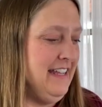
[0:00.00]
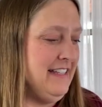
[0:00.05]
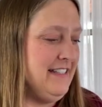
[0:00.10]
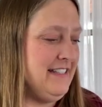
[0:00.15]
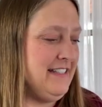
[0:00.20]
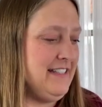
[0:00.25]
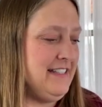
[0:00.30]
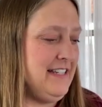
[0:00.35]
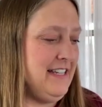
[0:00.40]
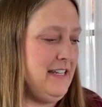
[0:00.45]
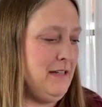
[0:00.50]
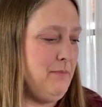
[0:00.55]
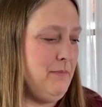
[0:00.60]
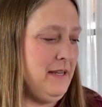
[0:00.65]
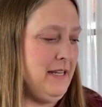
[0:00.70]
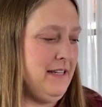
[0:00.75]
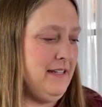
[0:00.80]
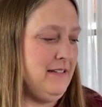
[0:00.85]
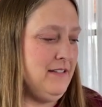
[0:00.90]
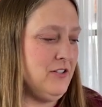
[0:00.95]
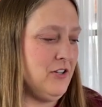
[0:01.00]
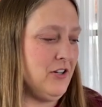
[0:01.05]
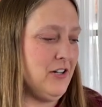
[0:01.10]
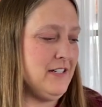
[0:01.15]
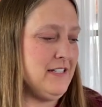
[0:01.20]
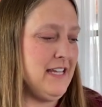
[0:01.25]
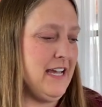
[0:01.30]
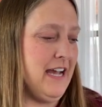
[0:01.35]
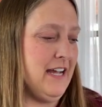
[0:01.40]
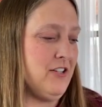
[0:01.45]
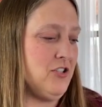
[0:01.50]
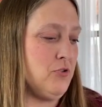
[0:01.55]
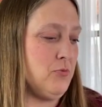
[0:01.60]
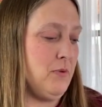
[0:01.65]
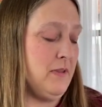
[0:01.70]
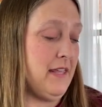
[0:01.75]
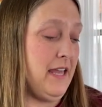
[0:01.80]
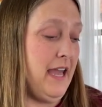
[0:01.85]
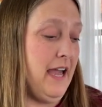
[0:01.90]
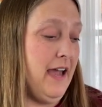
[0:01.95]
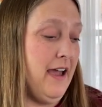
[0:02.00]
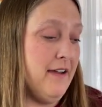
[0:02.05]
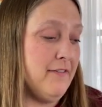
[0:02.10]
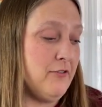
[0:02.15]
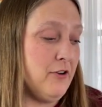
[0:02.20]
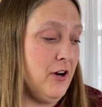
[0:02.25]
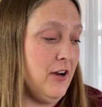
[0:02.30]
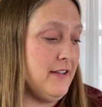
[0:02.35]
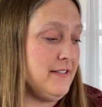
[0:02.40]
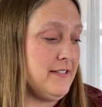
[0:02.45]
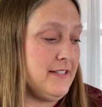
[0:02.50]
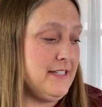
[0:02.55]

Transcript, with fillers: seed beads are attached with a half cross